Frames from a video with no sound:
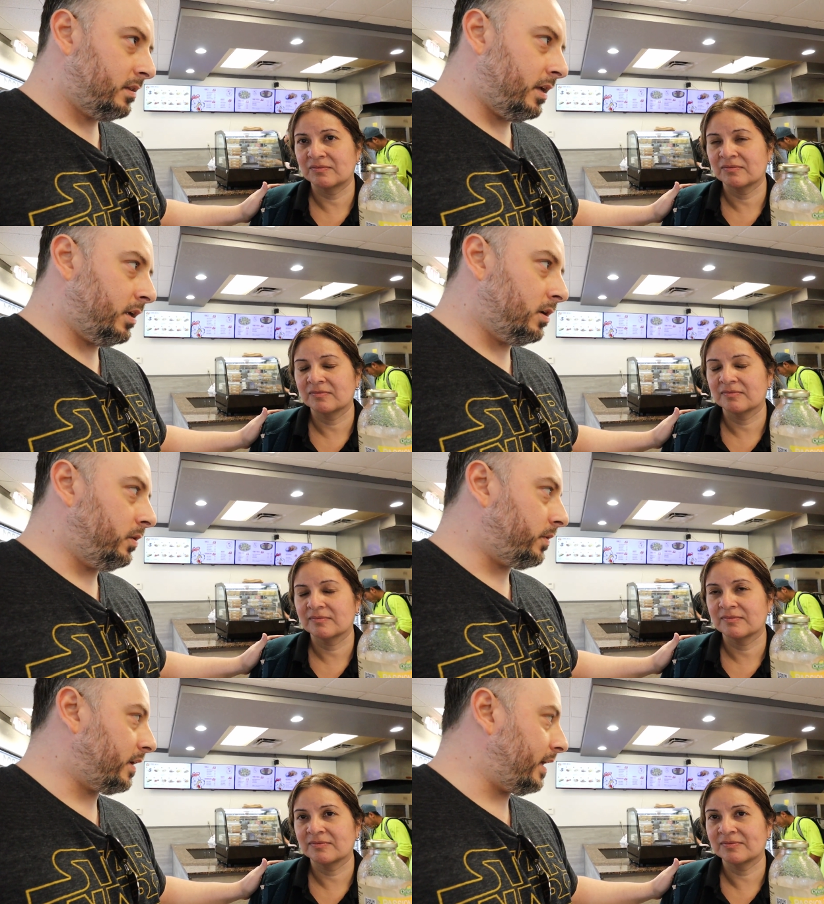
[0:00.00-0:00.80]
Speaker 1: Thank you,
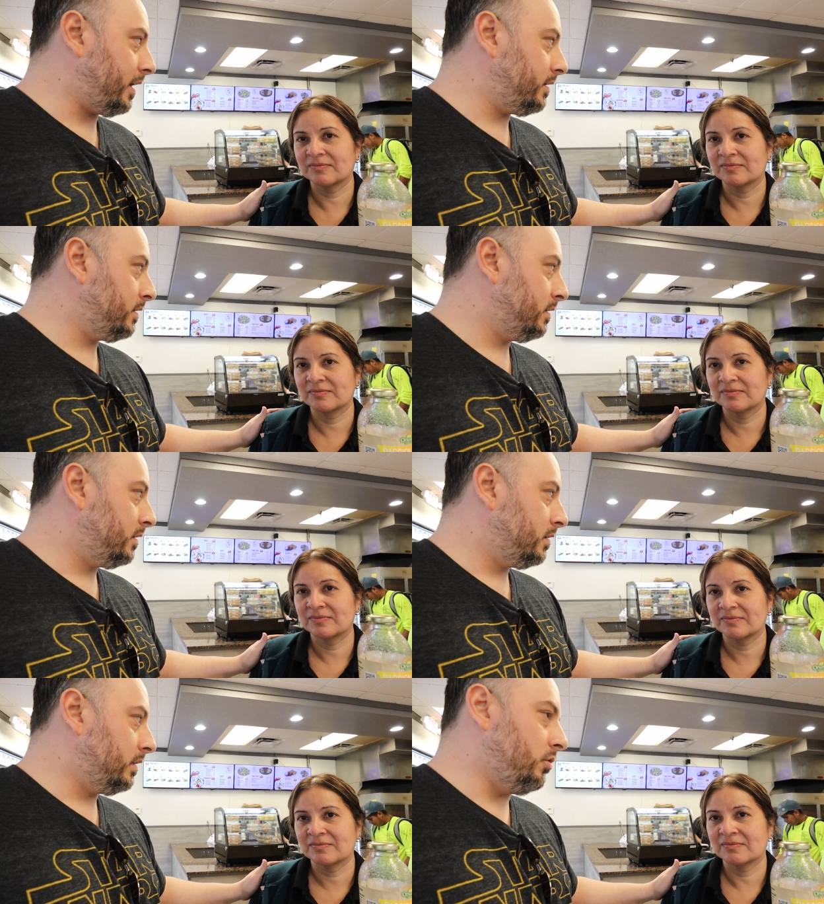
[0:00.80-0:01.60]
Lord God.
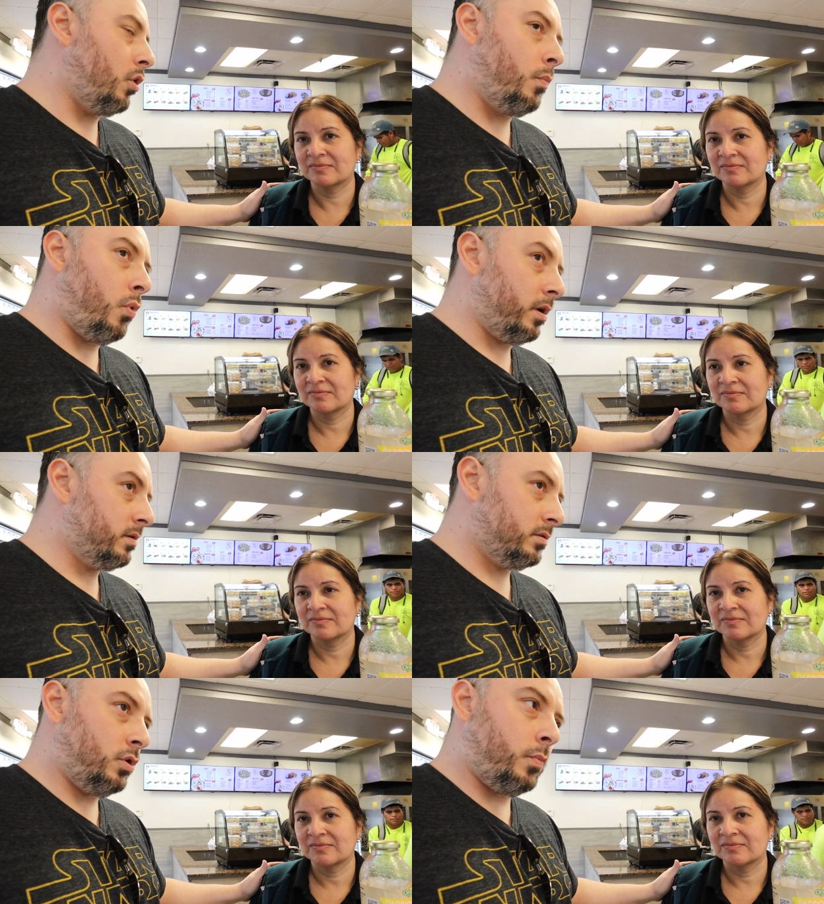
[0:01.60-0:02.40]
No more.
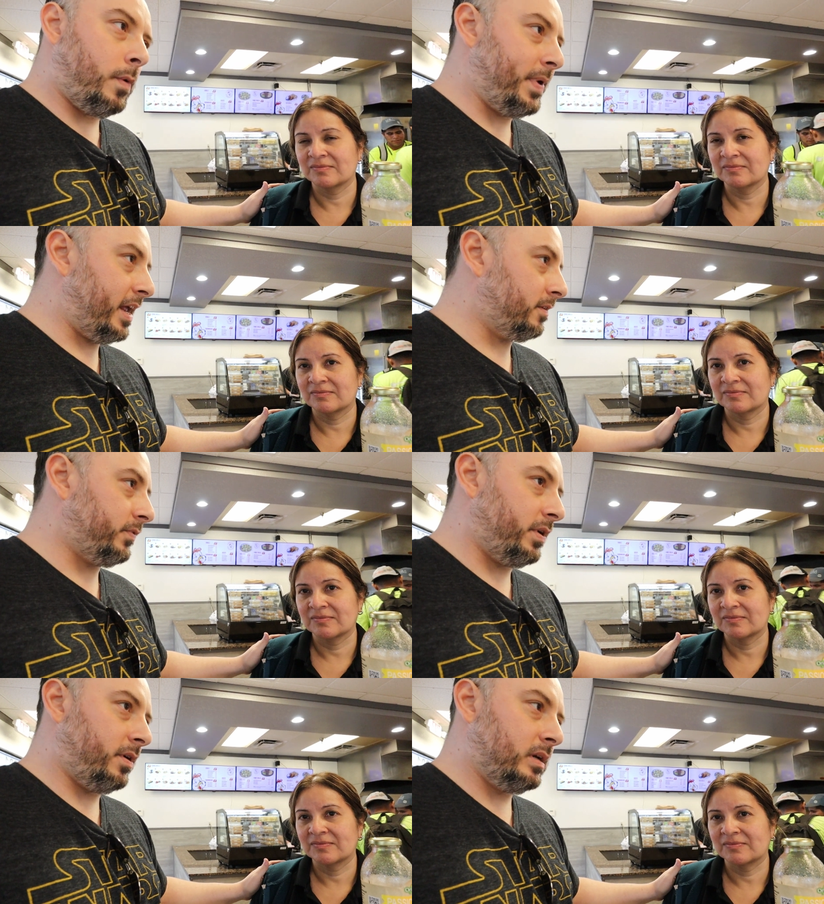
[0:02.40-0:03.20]
No more pain
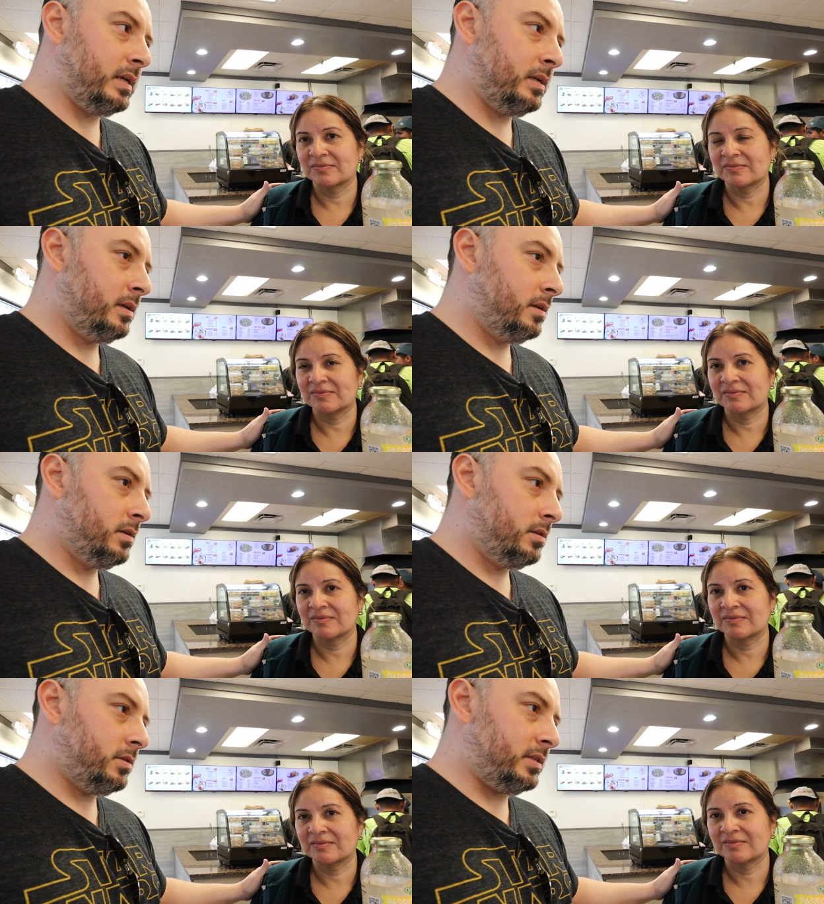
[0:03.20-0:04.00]
for her.
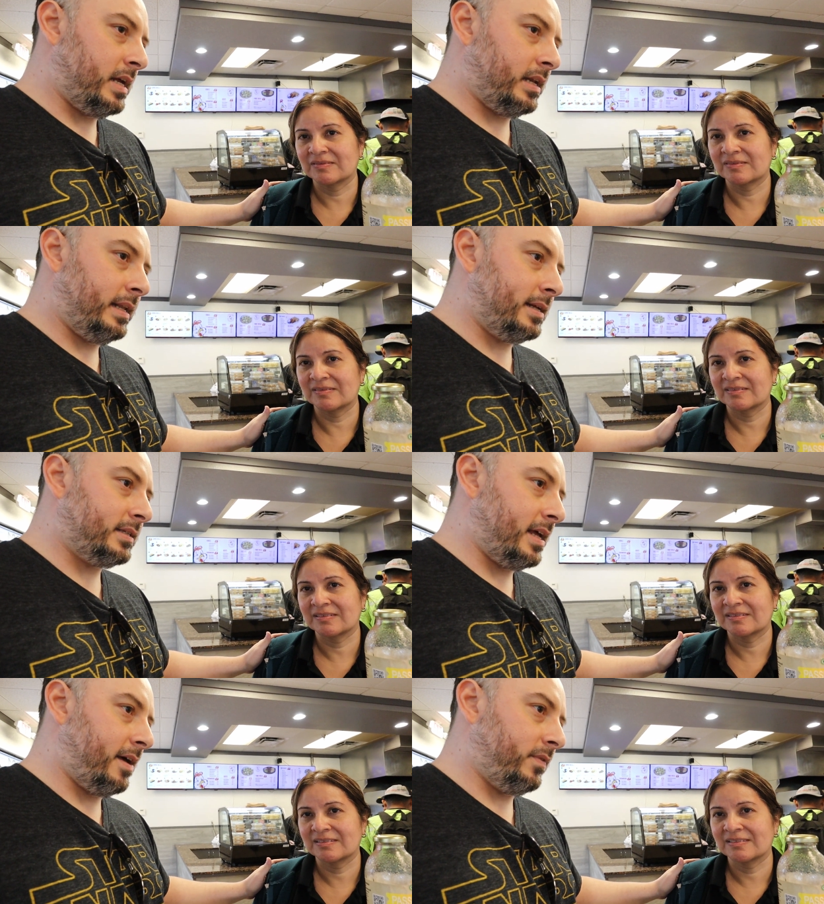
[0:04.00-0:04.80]
She's not allowed
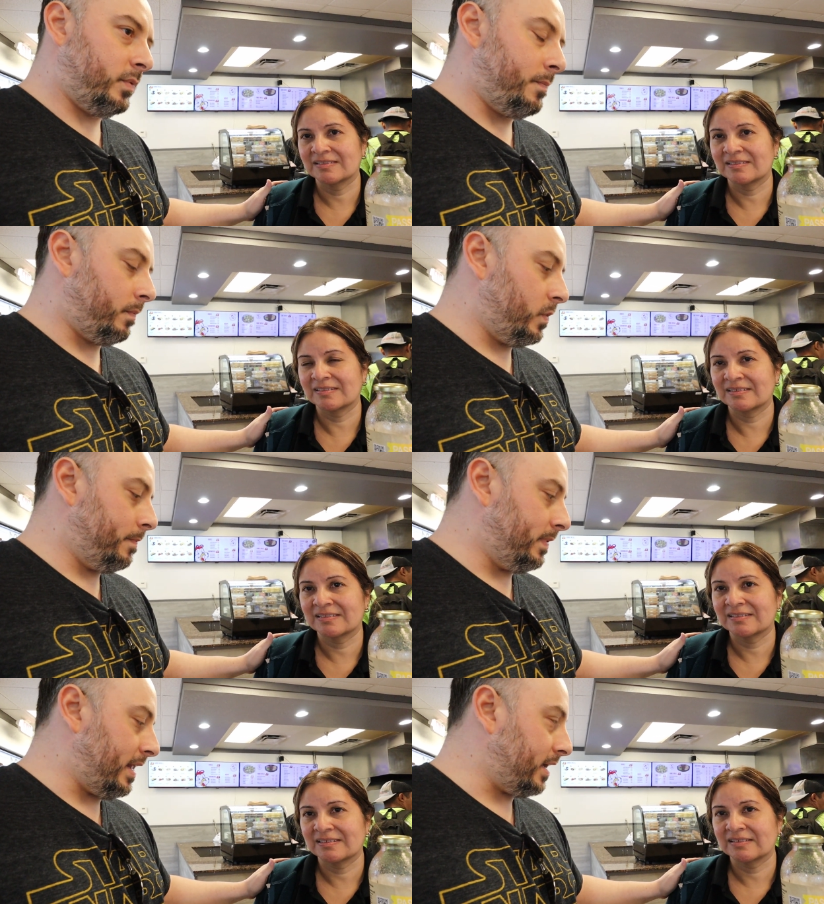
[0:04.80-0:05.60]
to have it.
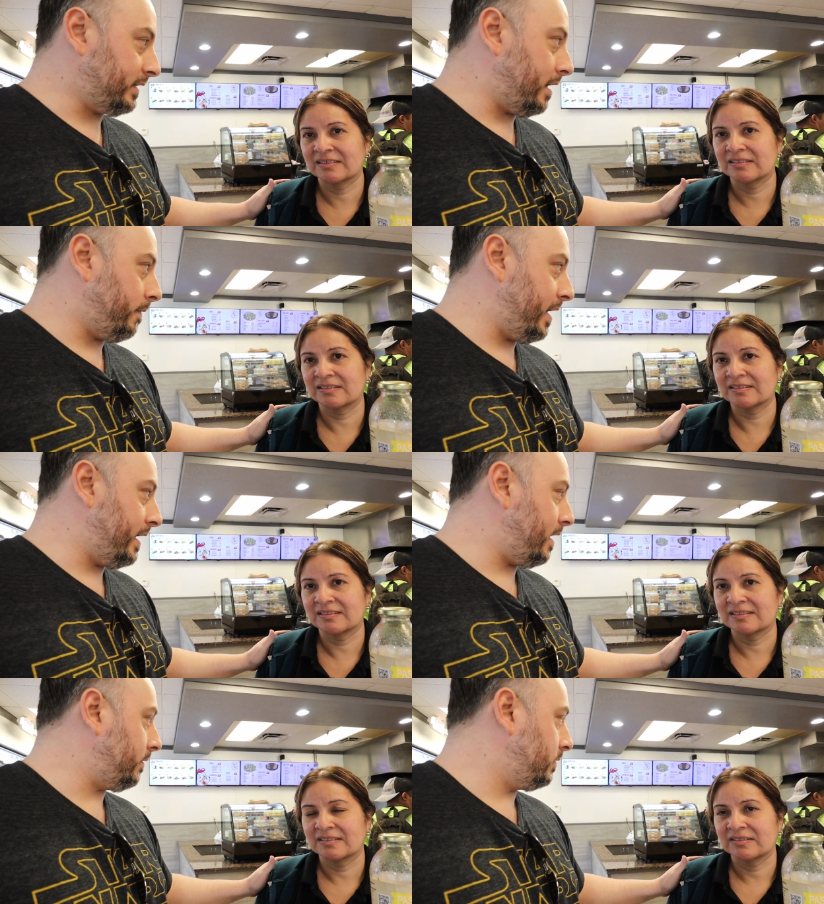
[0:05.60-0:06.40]
We block that
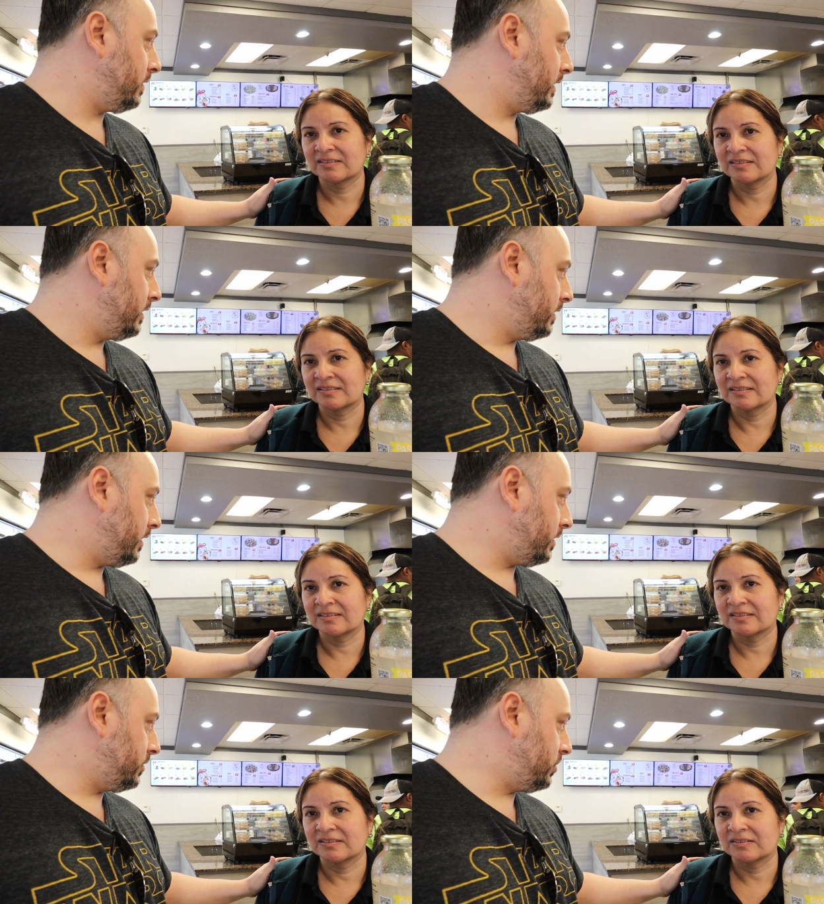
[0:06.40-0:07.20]
right now. In